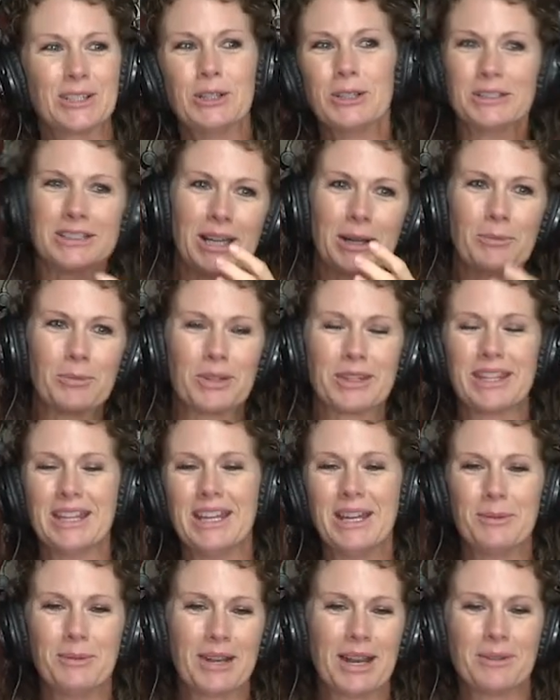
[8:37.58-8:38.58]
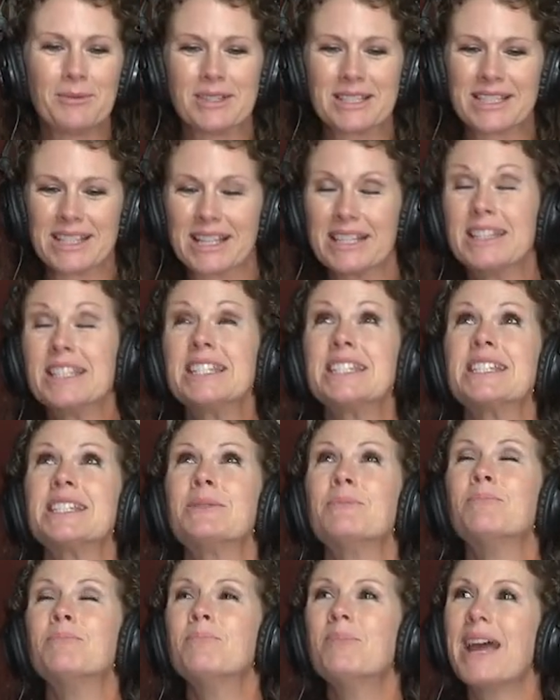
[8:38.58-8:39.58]
hooked up with him, and I'm just like, this is
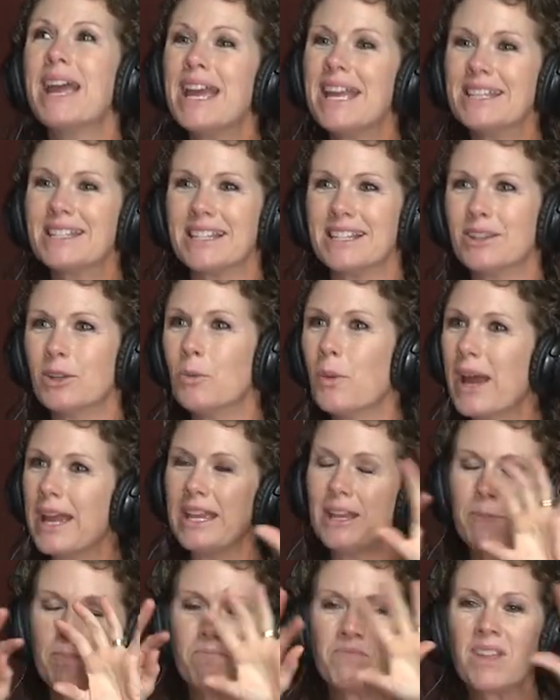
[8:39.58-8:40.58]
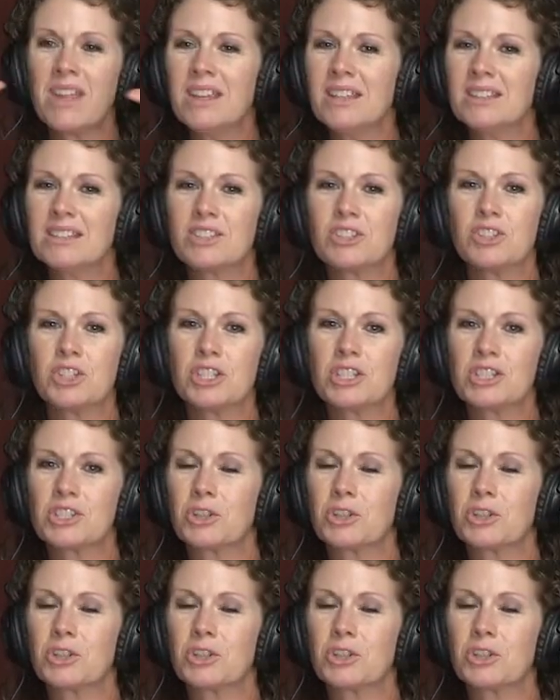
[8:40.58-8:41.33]
amazing, the way it just